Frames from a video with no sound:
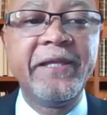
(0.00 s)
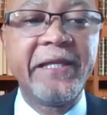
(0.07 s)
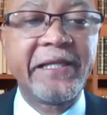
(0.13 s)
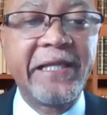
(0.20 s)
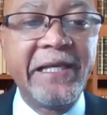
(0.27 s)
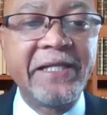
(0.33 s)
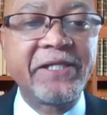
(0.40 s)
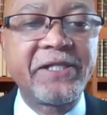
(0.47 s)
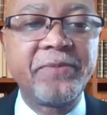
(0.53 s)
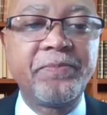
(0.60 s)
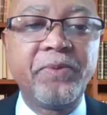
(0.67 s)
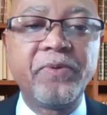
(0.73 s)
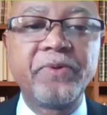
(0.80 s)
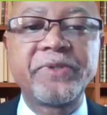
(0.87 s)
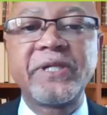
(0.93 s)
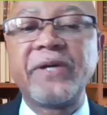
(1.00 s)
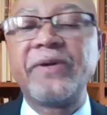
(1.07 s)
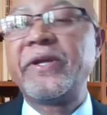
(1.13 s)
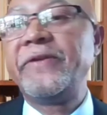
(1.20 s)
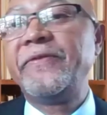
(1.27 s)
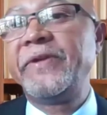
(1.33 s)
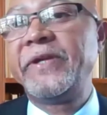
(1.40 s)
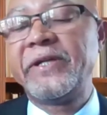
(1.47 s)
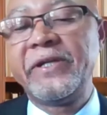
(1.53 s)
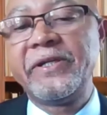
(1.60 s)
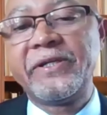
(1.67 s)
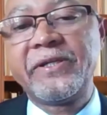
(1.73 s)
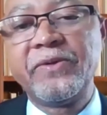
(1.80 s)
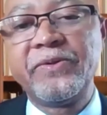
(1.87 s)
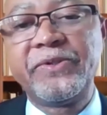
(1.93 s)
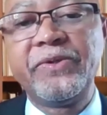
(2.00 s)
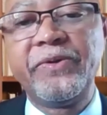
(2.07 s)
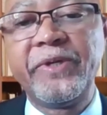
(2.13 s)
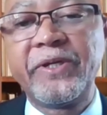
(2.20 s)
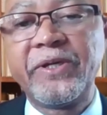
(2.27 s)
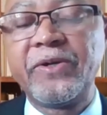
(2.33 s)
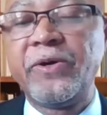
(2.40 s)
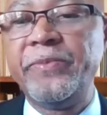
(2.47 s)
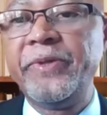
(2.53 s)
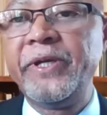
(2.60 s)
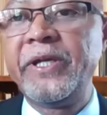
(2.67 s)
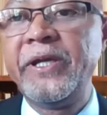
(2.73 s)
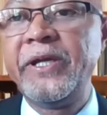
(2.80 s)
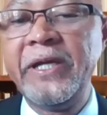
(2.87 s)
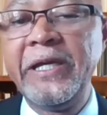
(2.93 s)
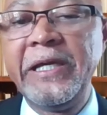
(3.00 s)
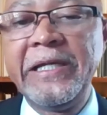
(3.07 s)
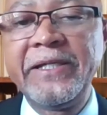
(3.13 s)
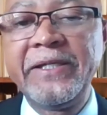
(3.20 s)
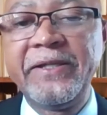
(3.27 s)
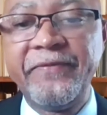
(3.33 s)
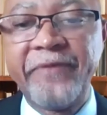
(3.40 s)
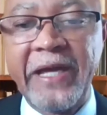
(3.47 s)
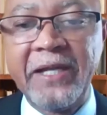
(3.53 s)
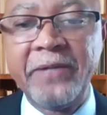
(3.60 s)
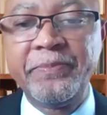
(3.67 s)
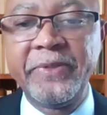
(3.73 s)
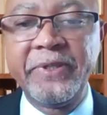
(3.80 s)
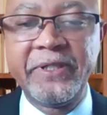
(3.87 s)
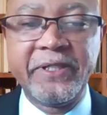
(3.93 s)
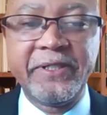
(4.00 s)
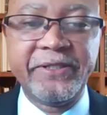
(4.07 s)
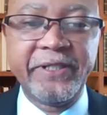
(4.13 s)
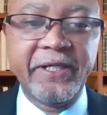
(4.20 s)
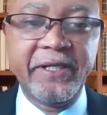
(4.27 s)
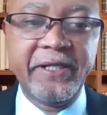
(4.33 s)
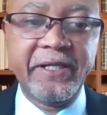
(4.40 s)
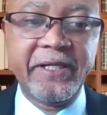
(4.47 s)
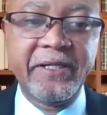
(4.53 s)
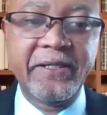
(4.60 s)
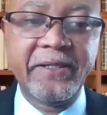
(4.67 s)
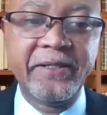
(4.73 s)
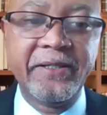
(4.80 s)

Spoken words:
that can support South Africa's socio-economic development agenda.